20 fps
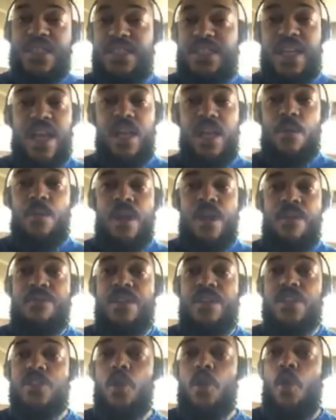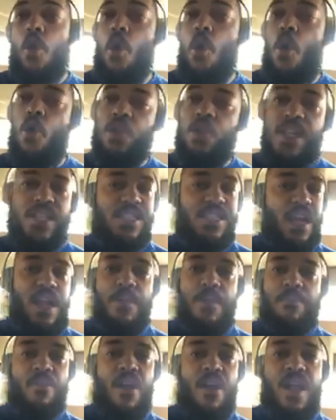of this whole entire
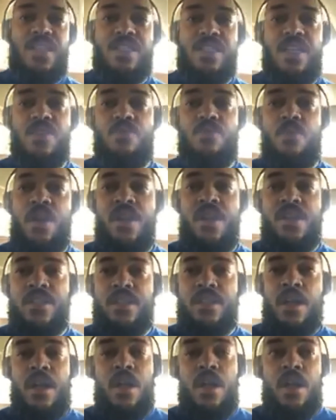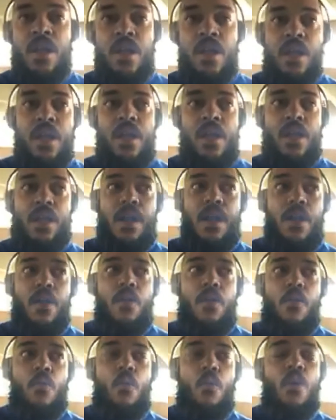process was,
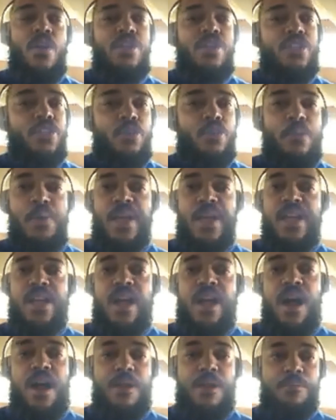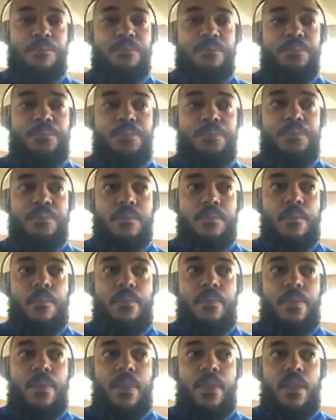once you become
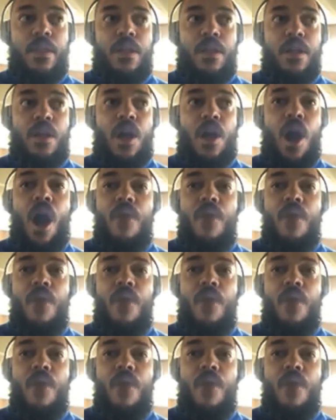comfortable